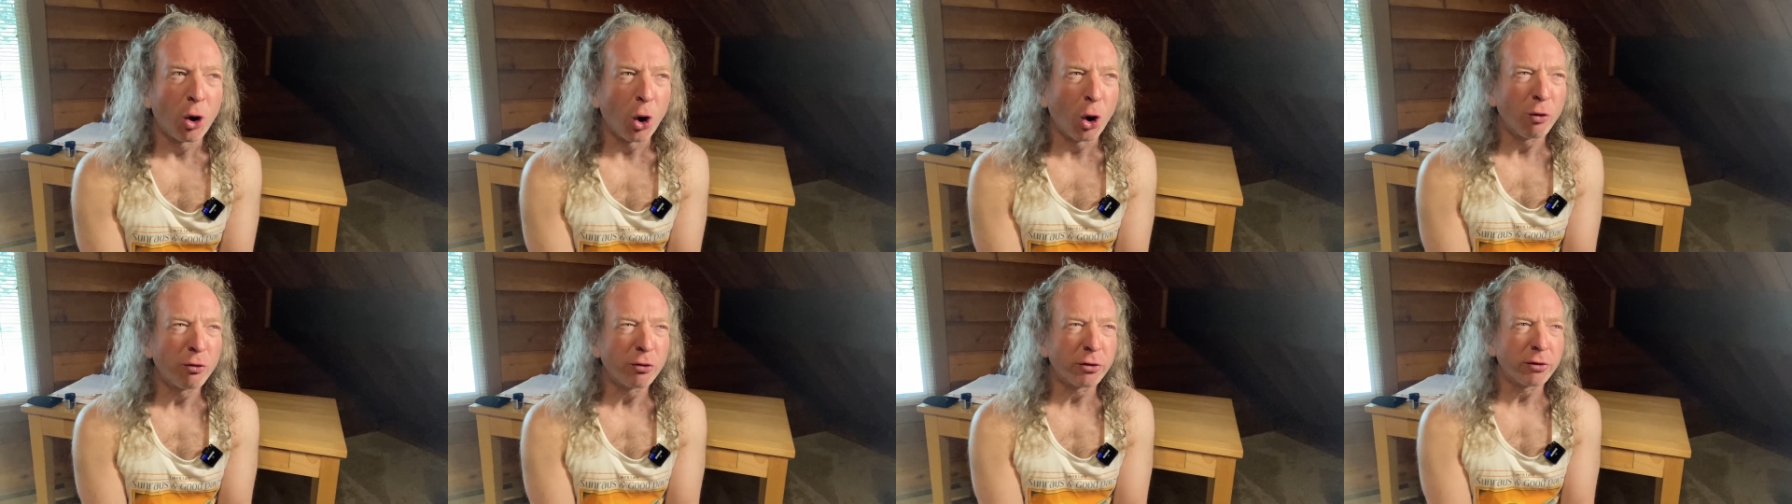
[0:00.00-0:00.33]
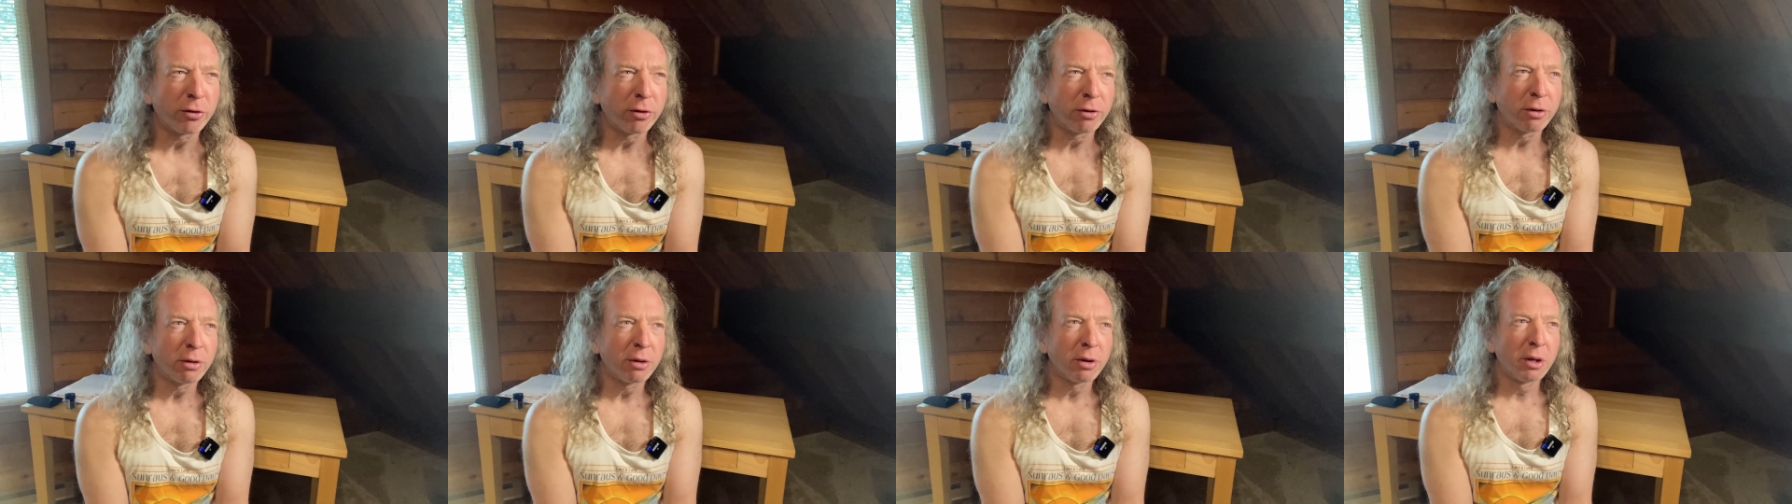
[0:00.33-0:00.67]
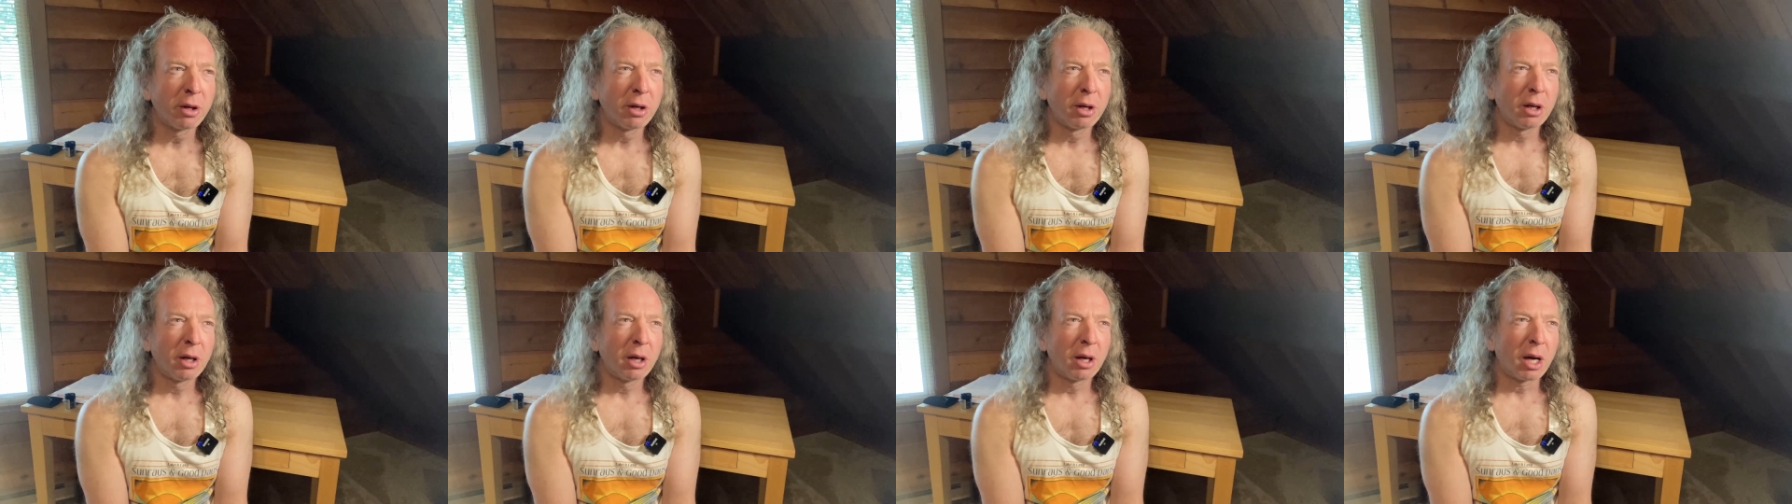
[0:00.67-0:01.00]
over,
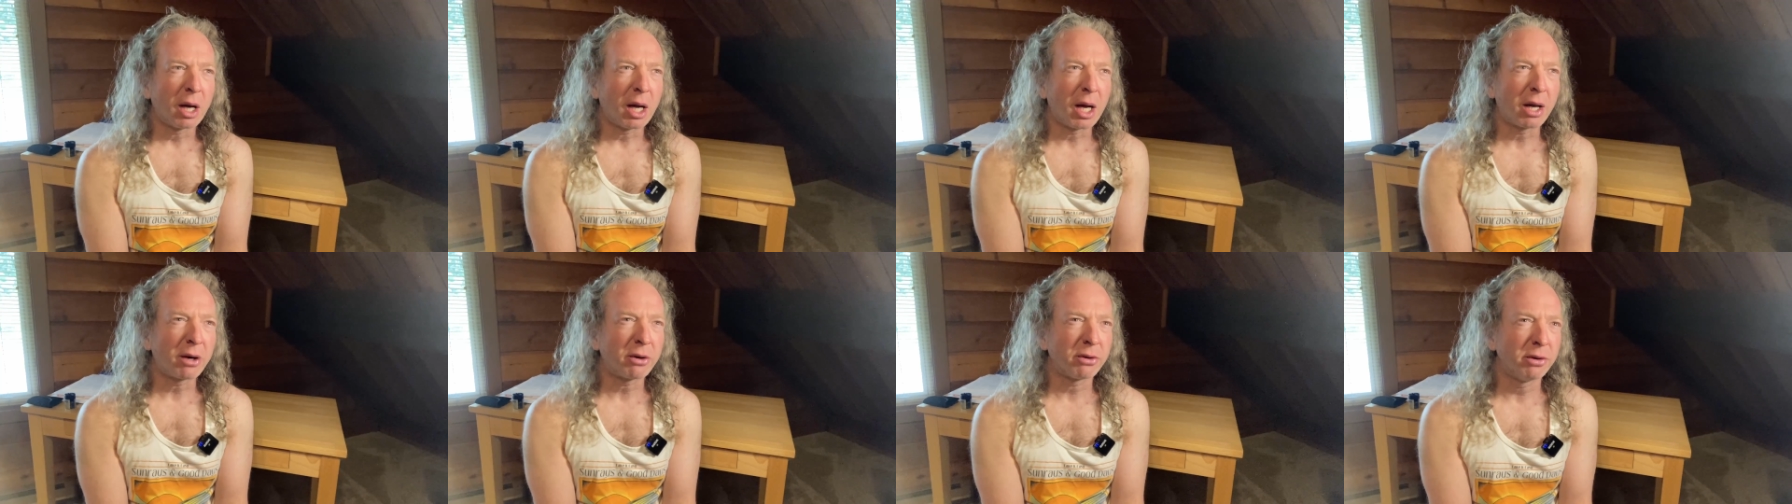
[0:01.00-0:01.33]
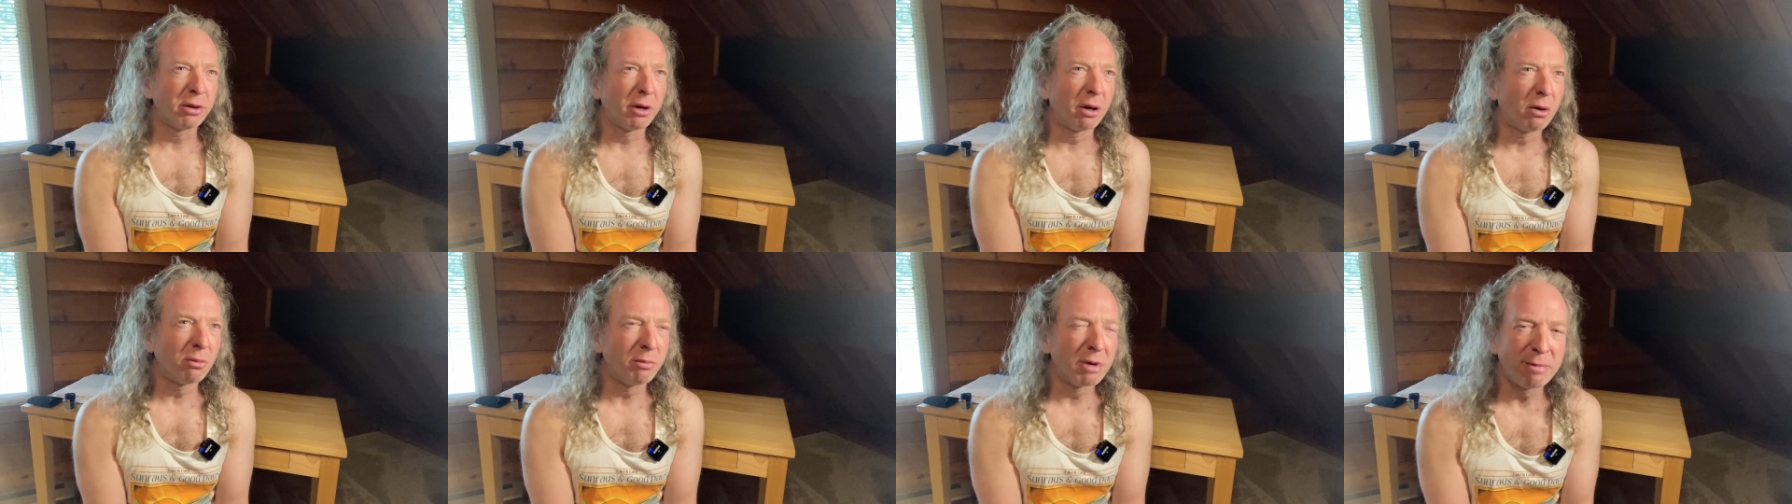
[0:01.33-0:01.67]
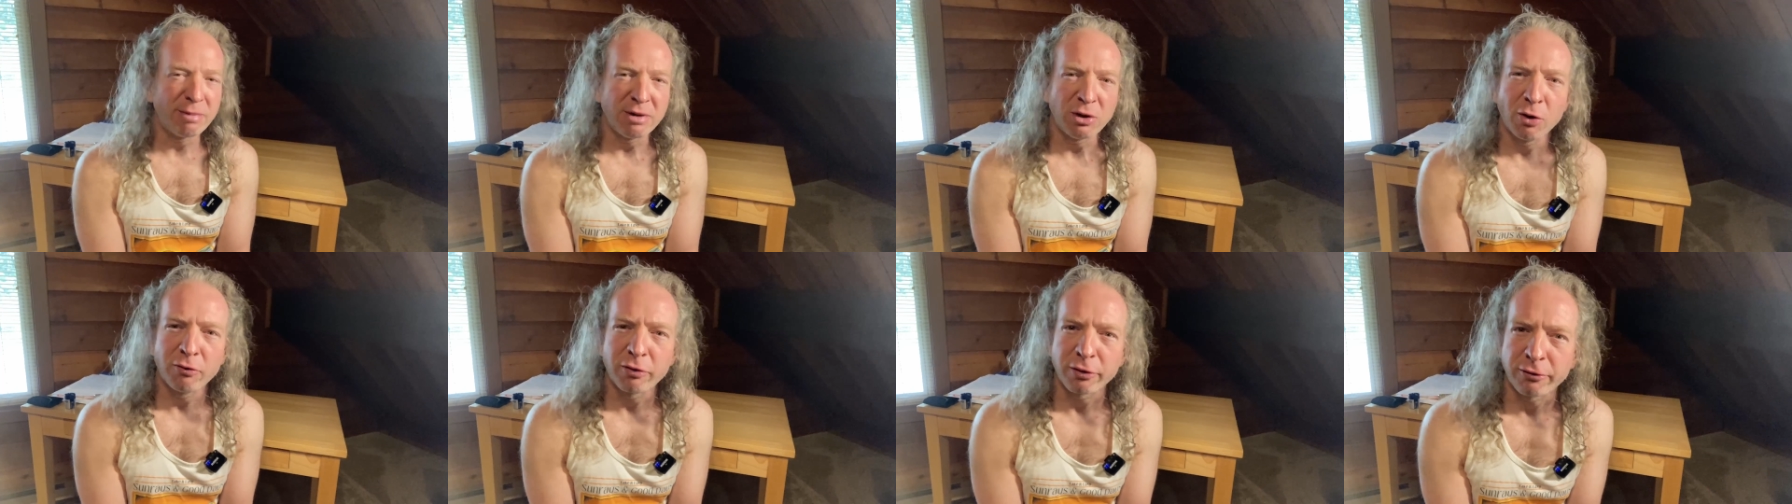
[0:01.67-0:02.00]
I don't know,
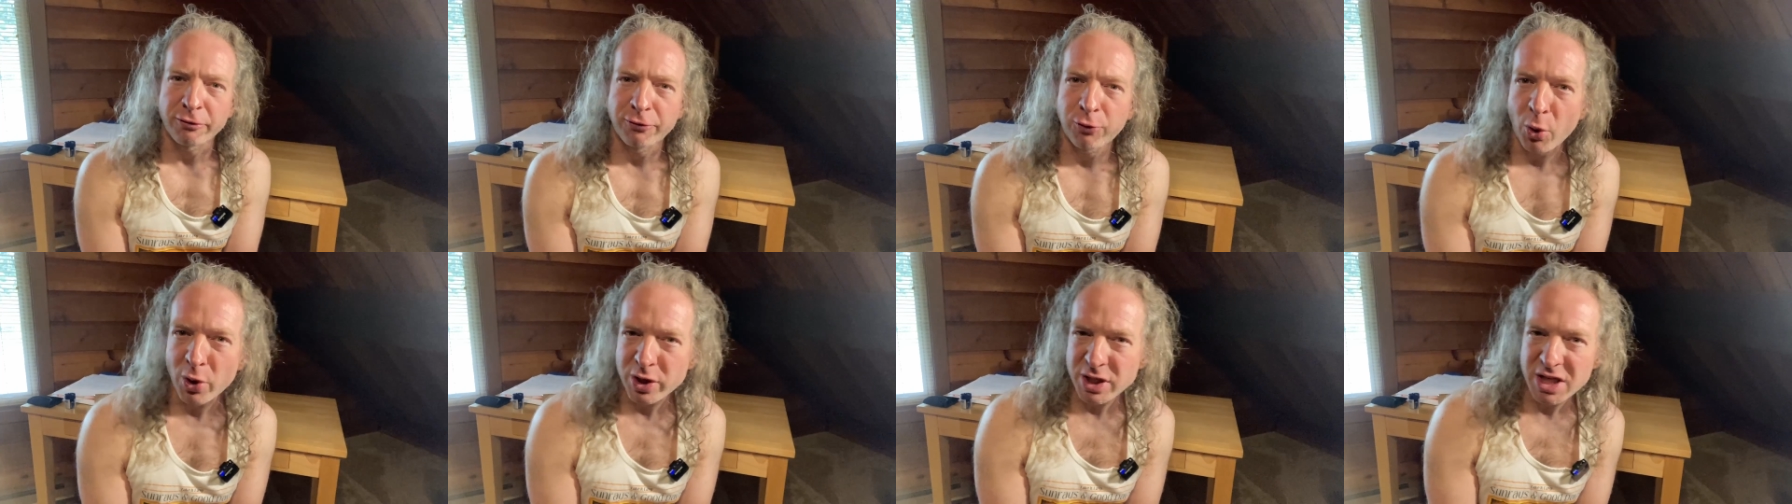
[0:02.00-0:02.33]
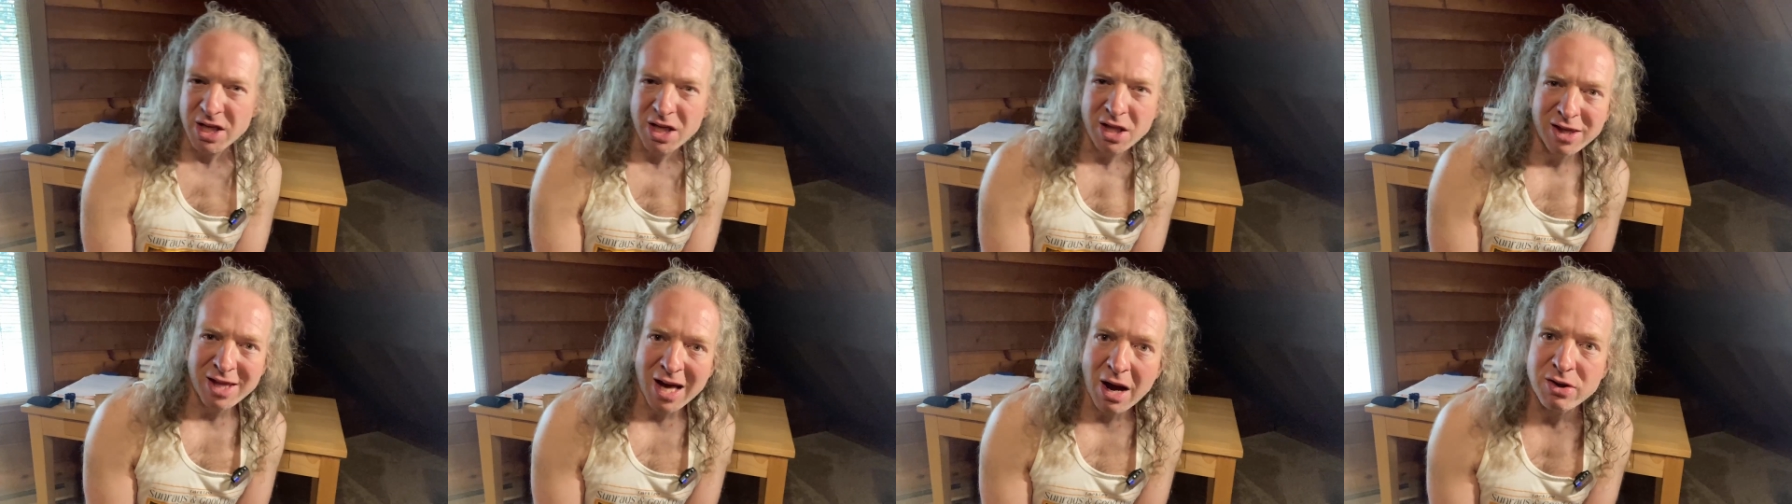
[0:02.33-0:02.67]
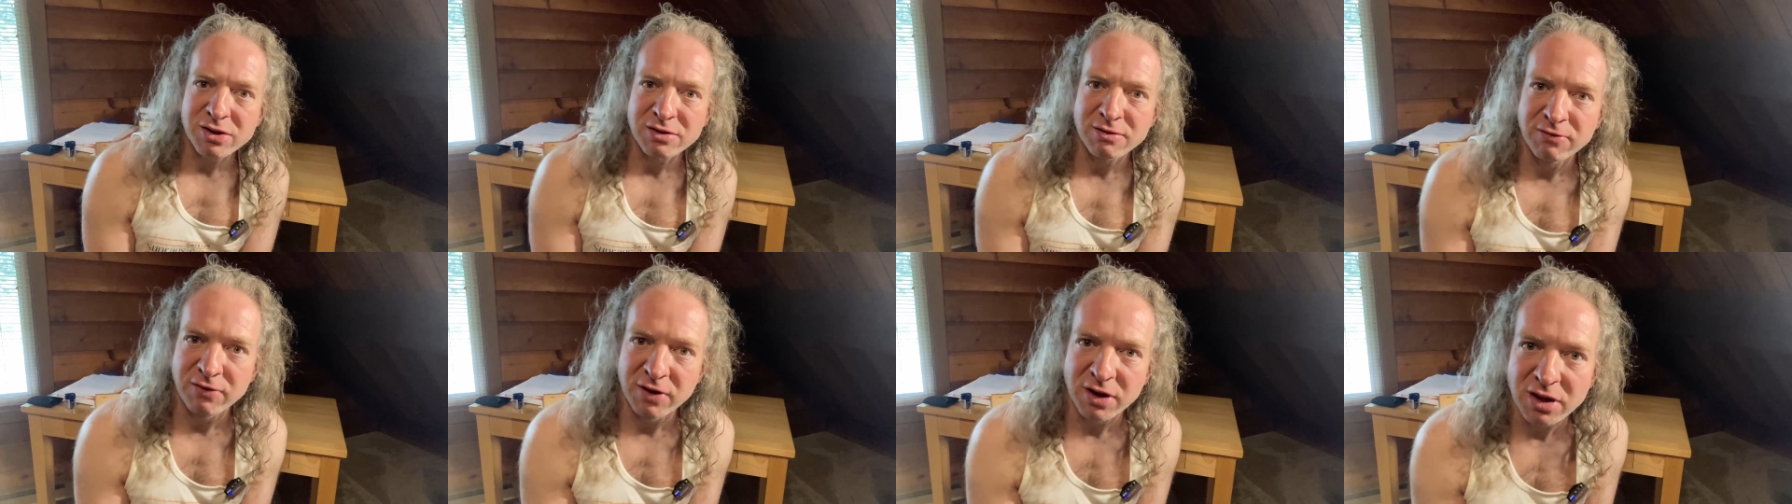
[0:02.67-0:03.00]
maybe over
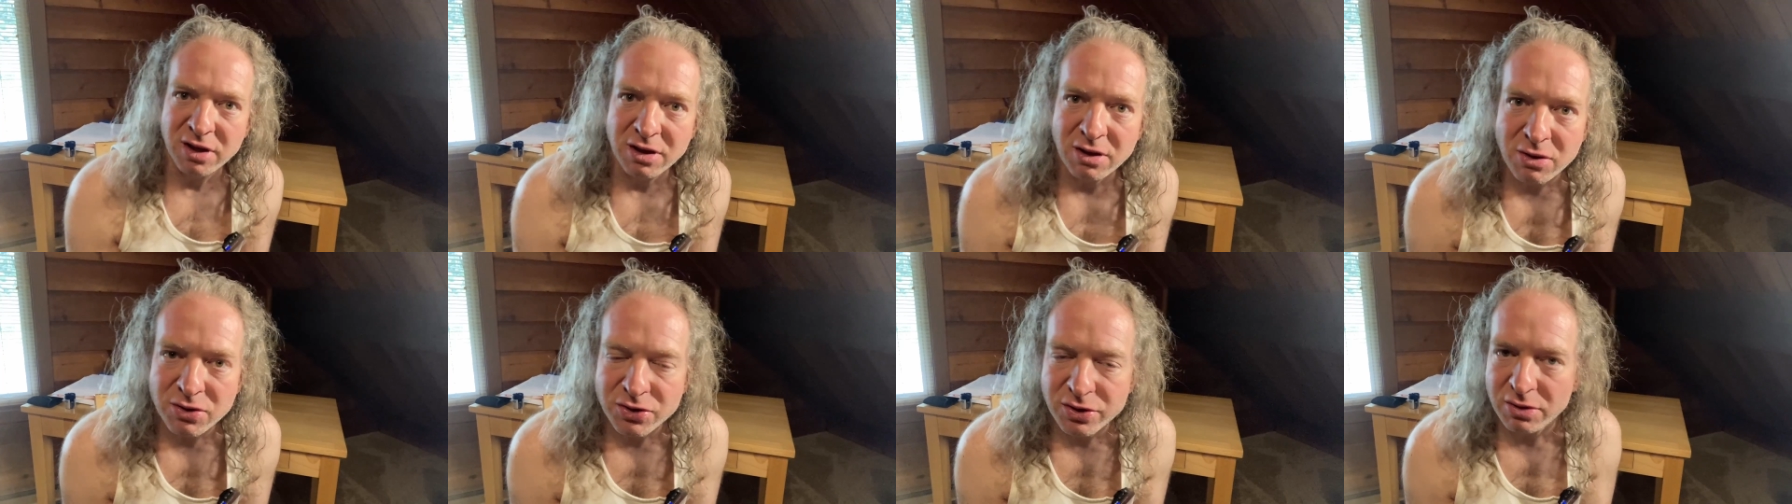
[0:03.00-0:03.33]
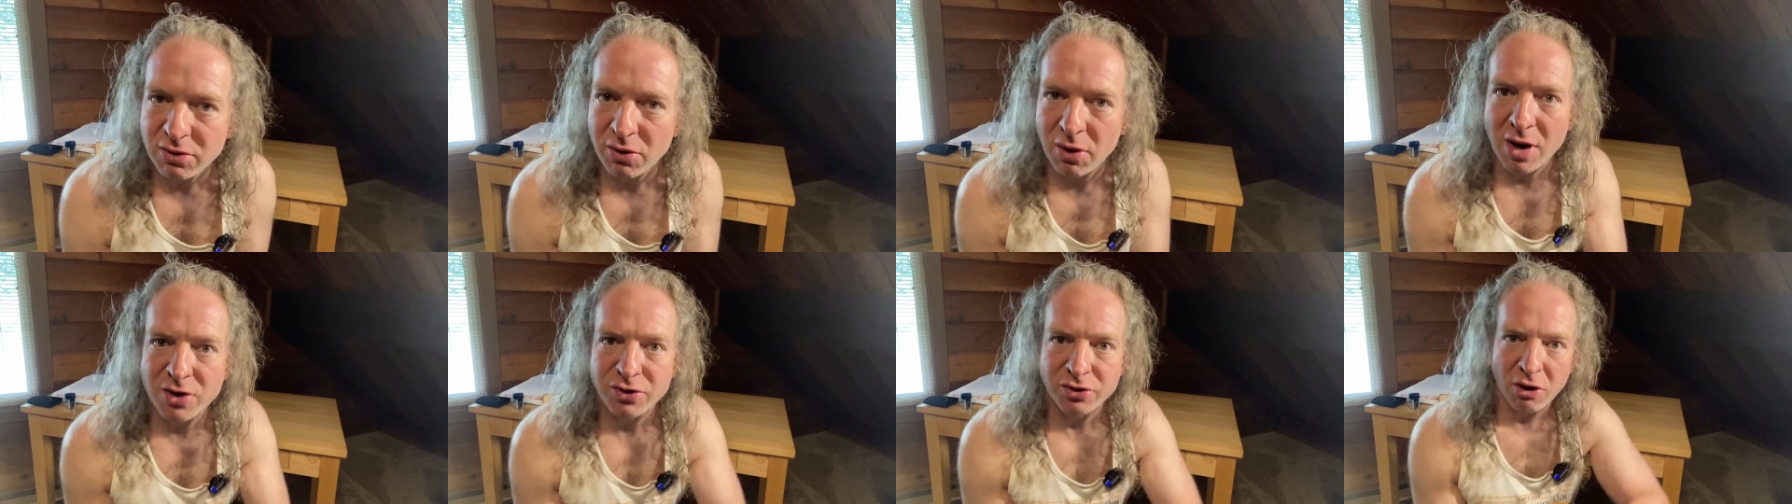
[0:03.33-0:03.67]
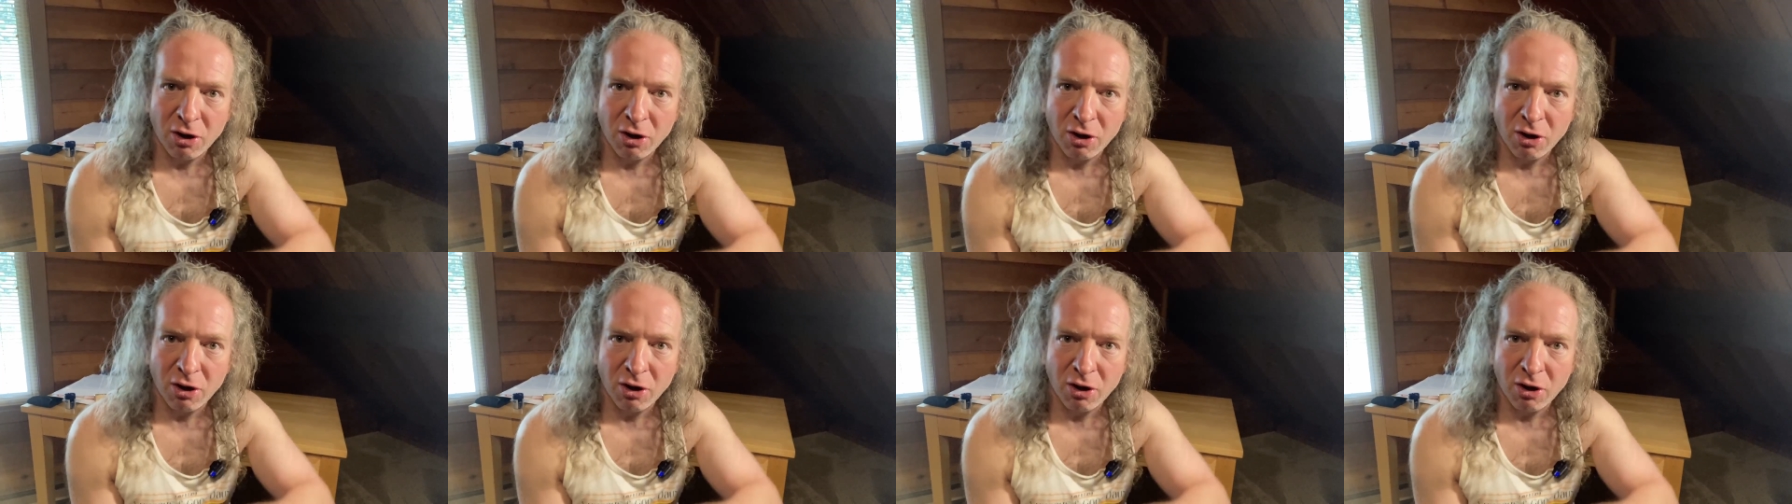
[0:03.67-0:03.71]
14,000 videos across